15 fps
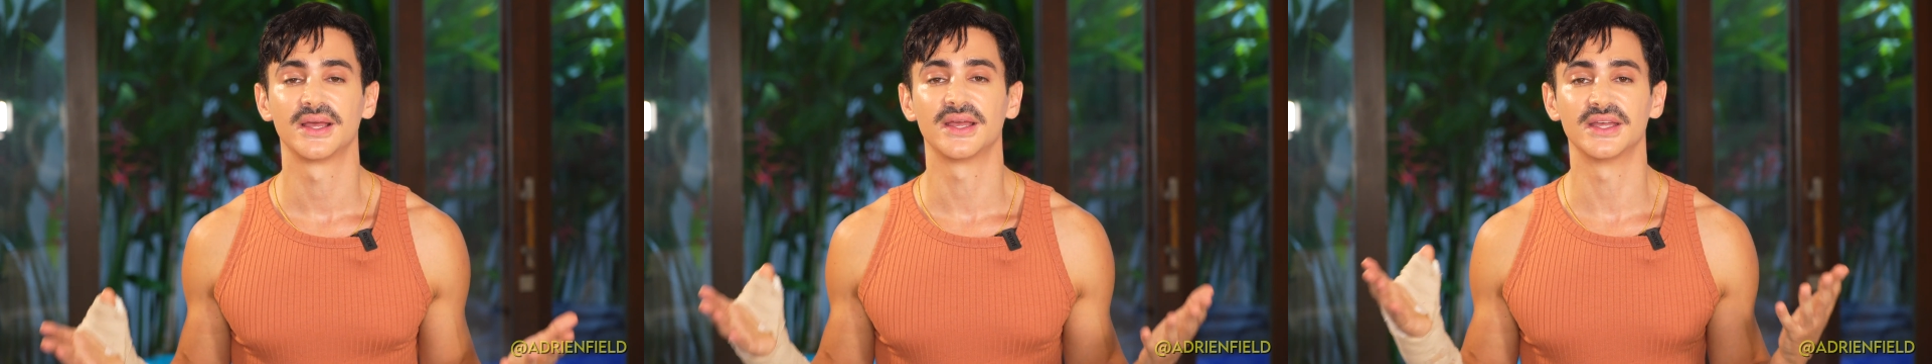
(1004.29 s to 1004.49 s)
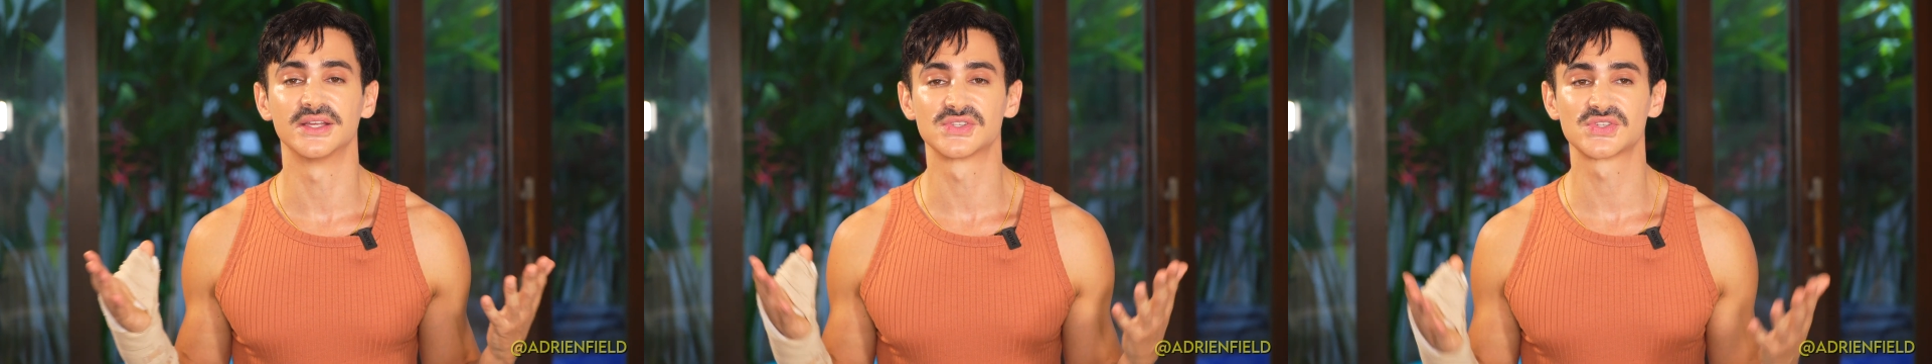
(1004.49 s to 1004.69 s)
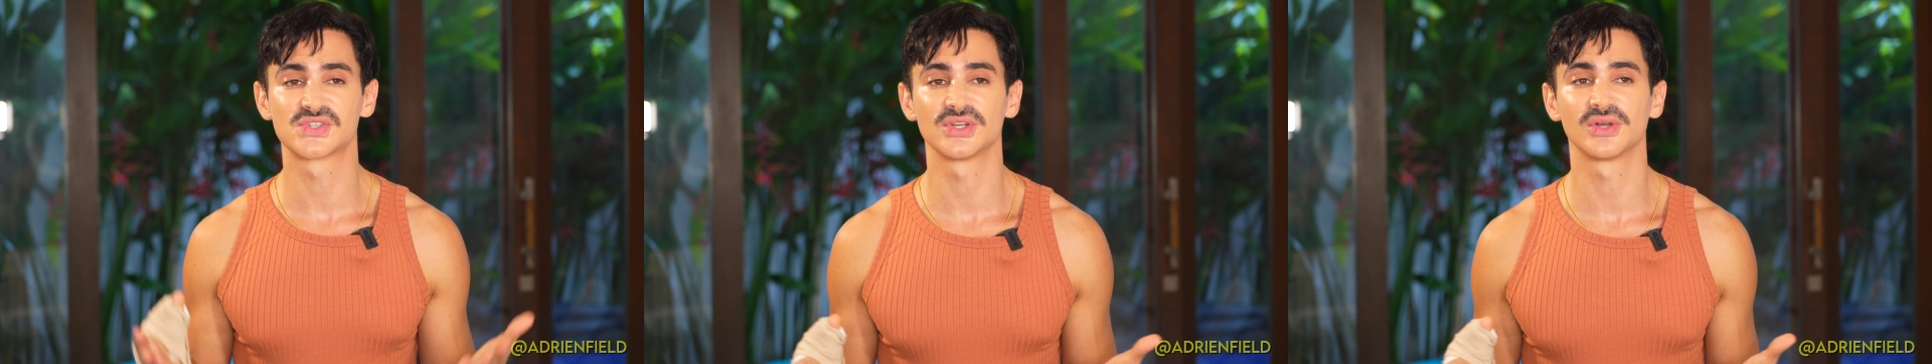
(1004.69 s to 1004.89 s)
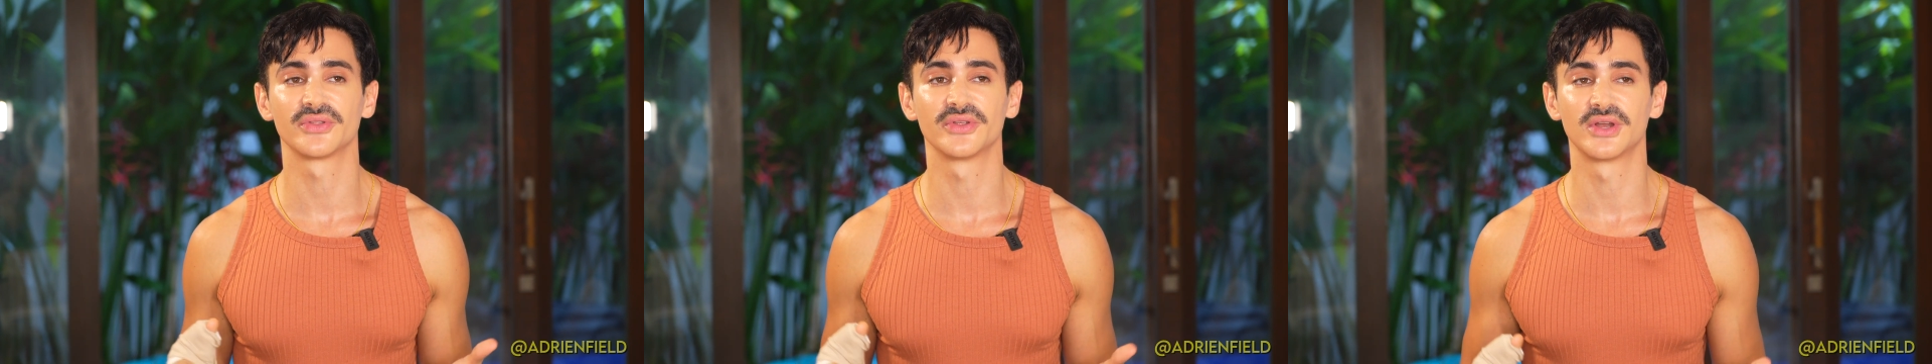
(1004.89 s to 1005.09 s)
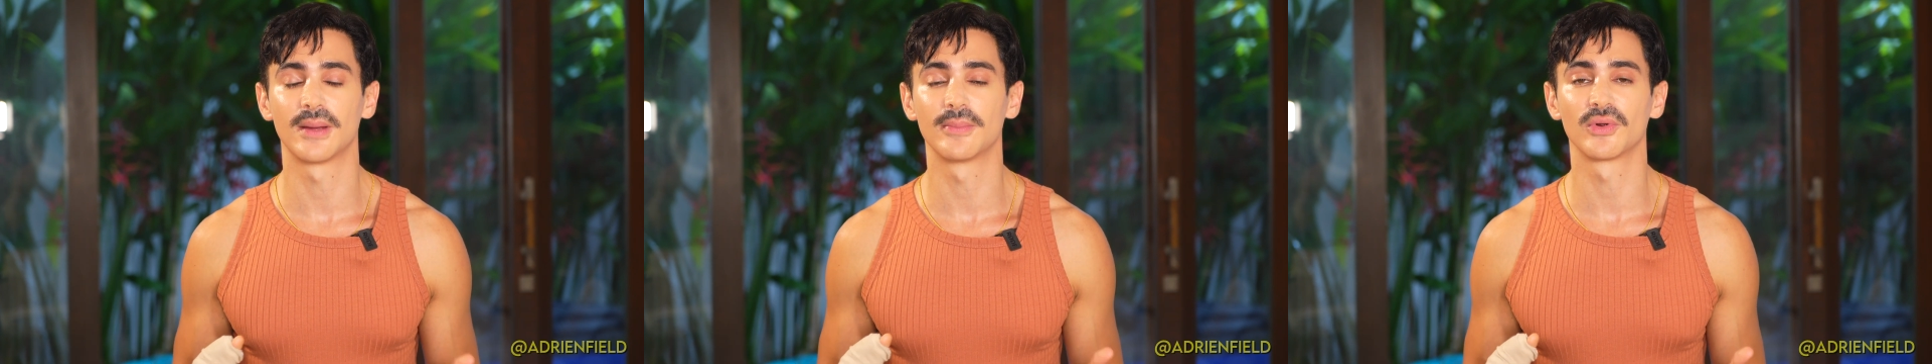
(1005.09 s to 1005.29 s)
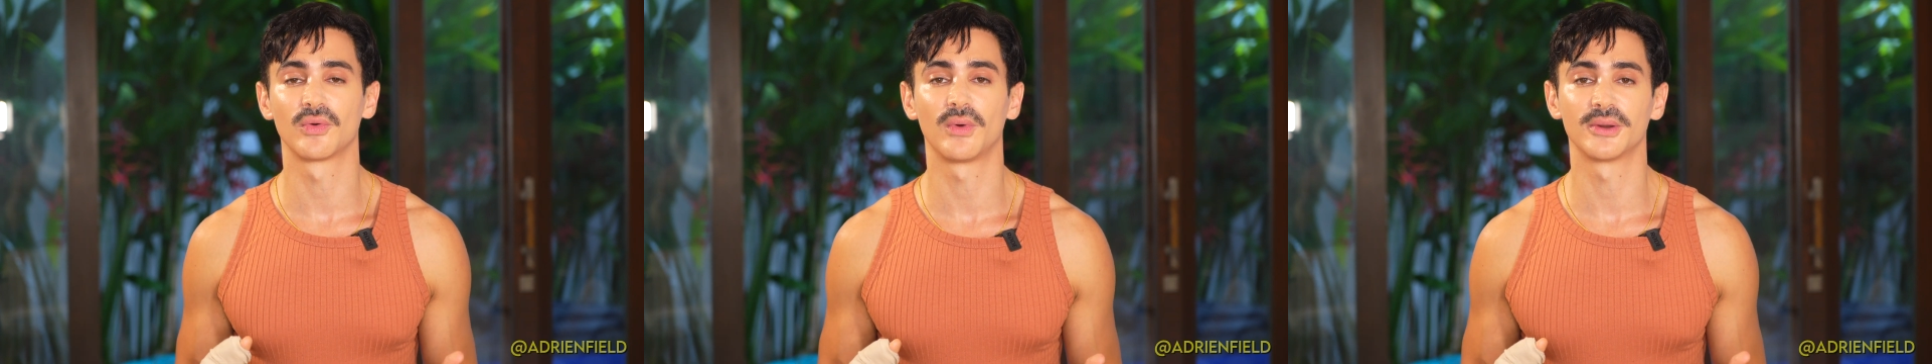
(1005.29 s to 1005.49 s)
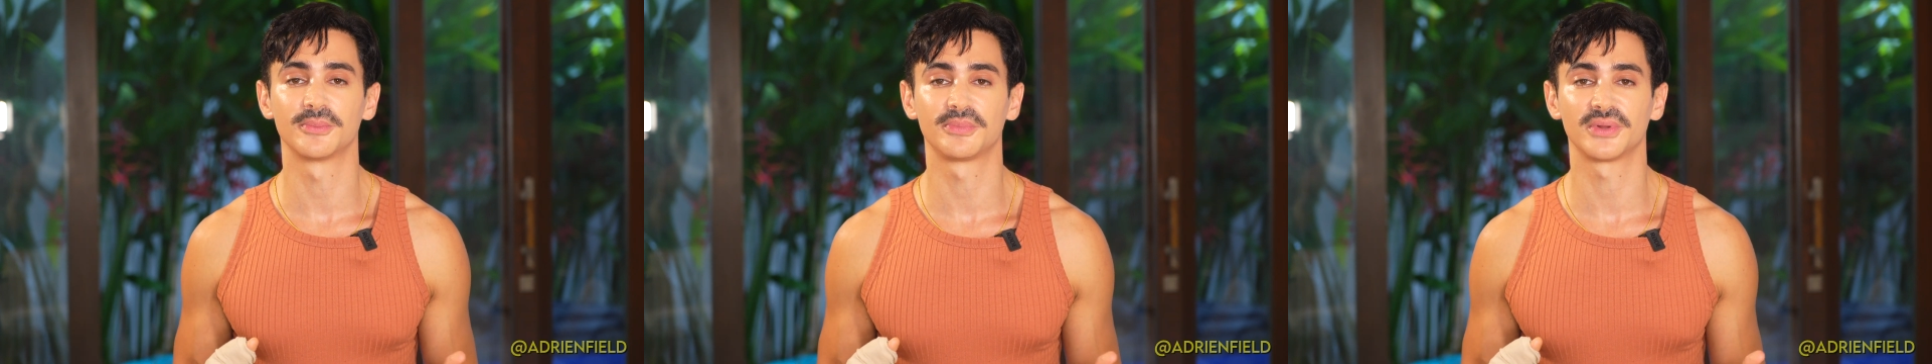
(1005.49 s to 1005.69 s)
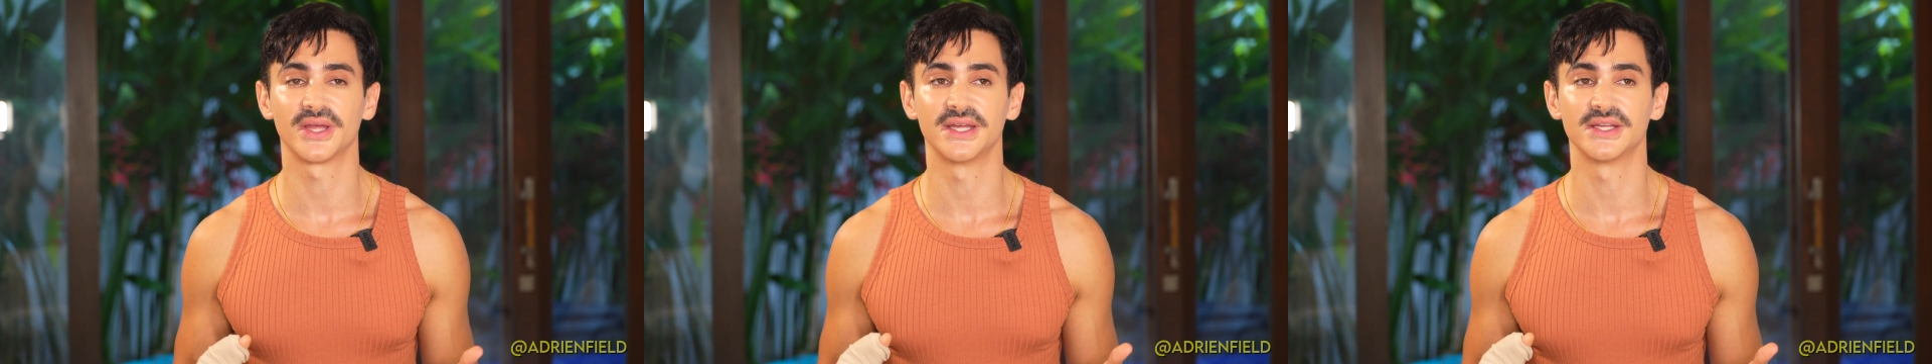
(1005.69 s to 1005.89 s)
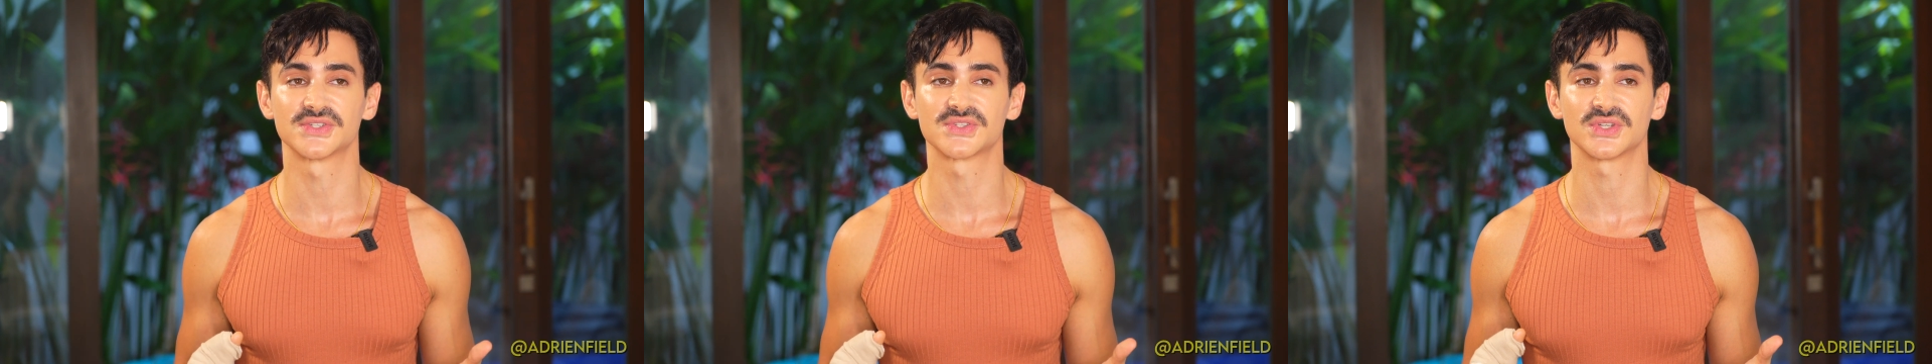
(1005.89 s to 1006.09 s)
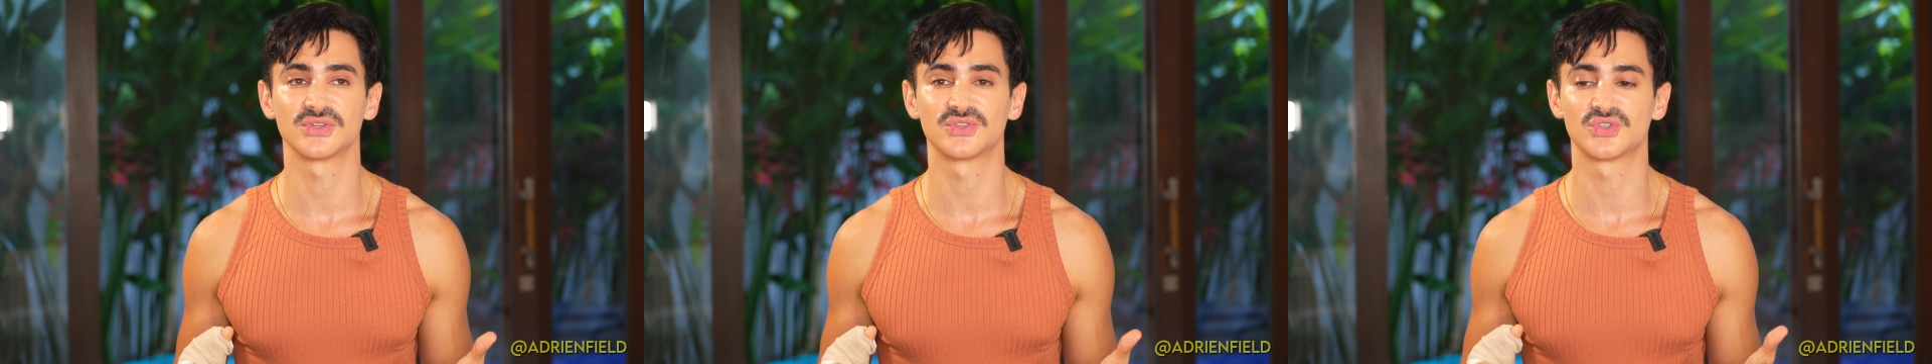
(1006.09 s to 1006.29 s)
is still the #1
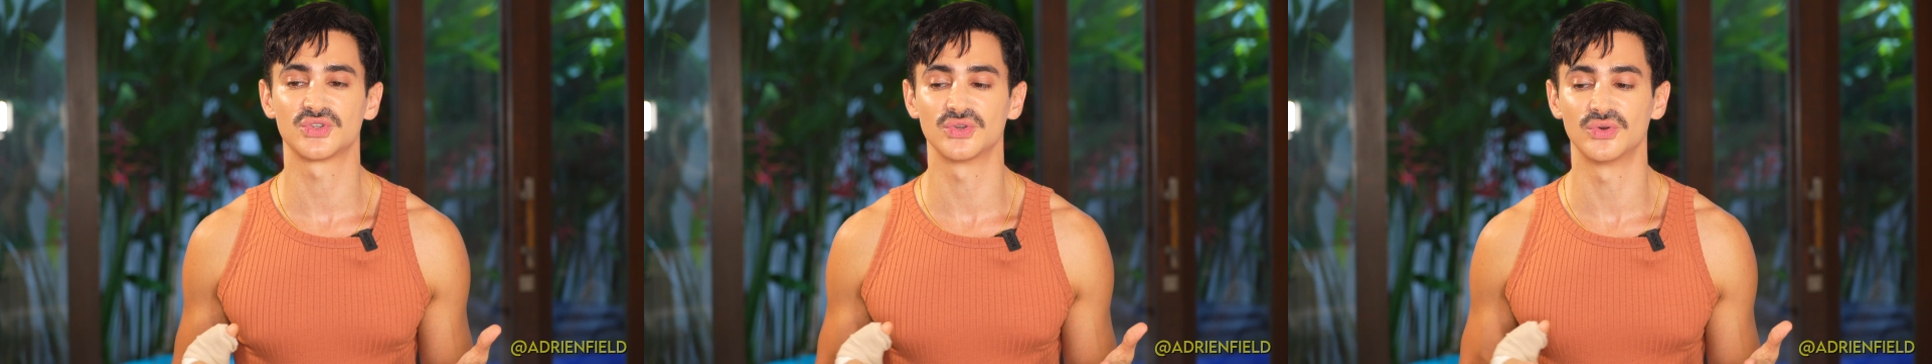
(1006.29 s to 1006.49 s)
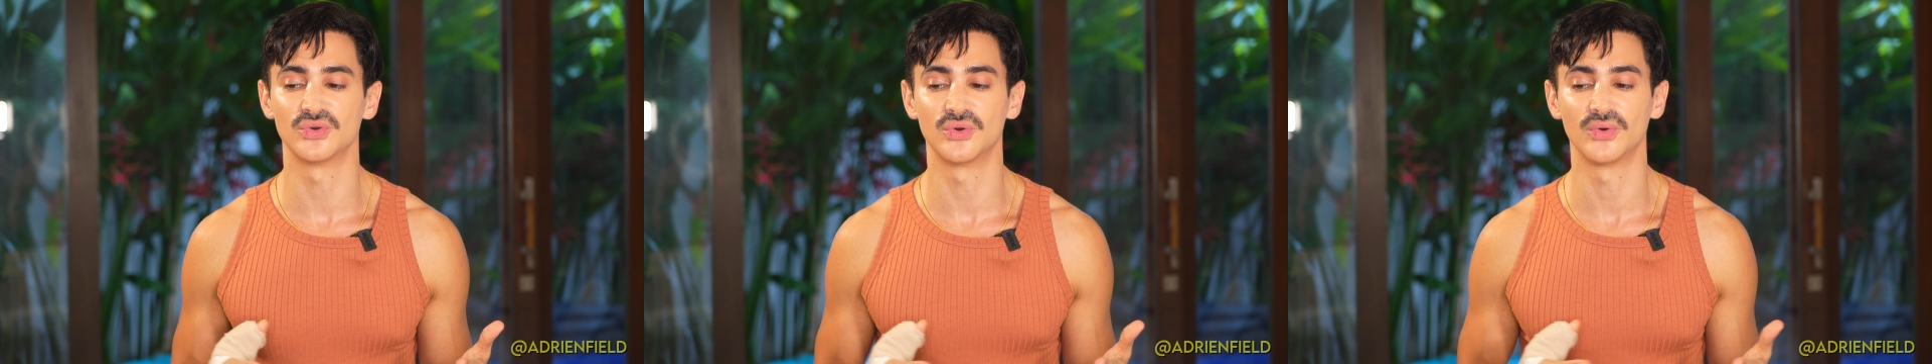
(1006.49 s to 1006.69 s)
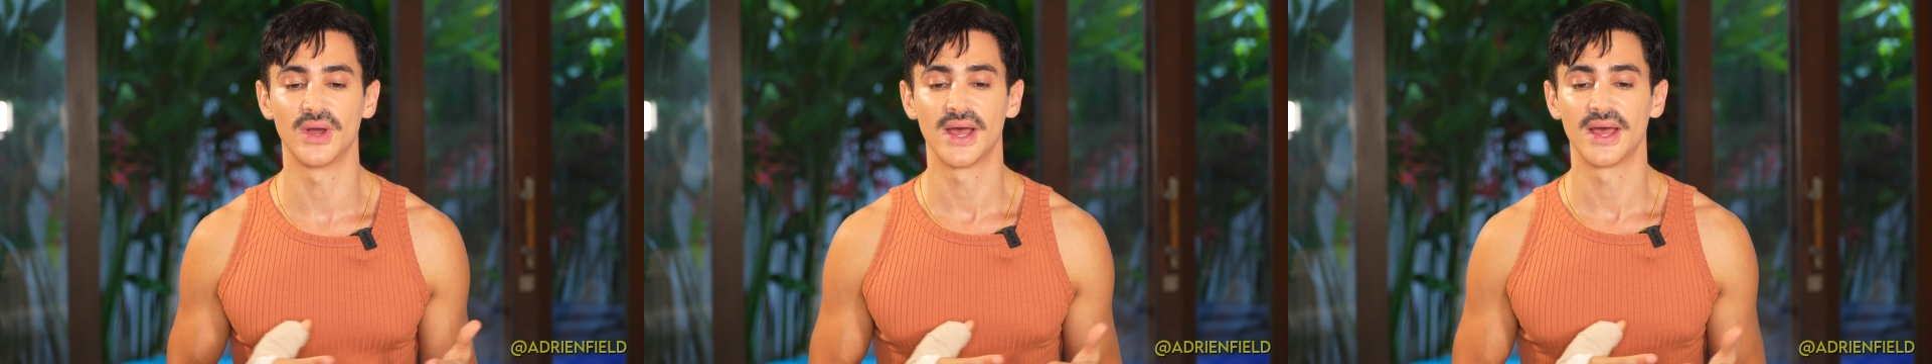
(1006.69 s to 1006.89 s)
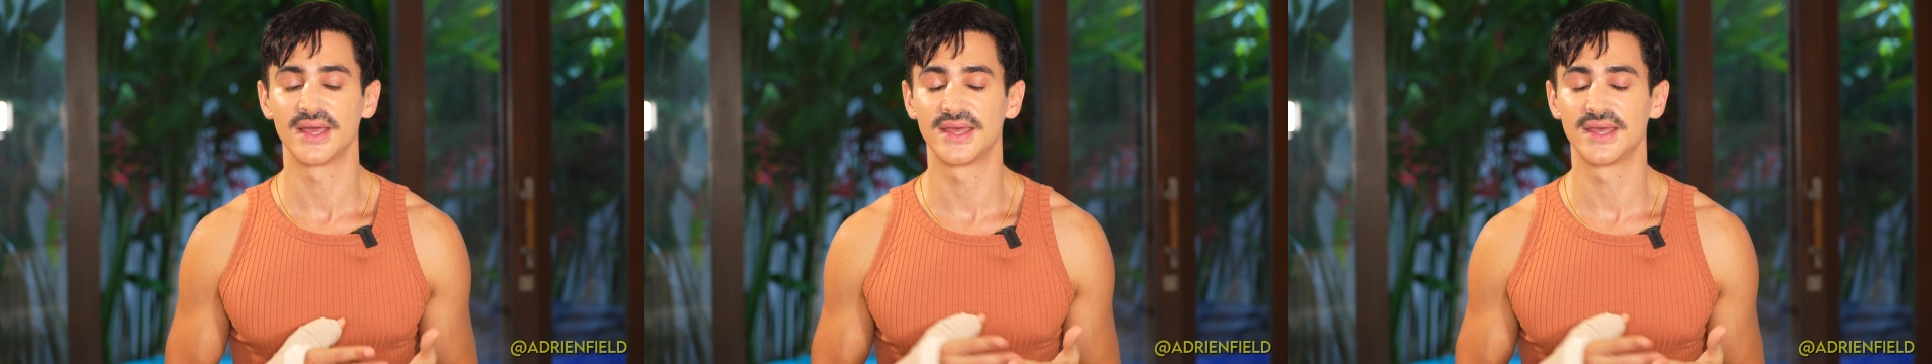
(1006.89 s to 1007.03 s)
place to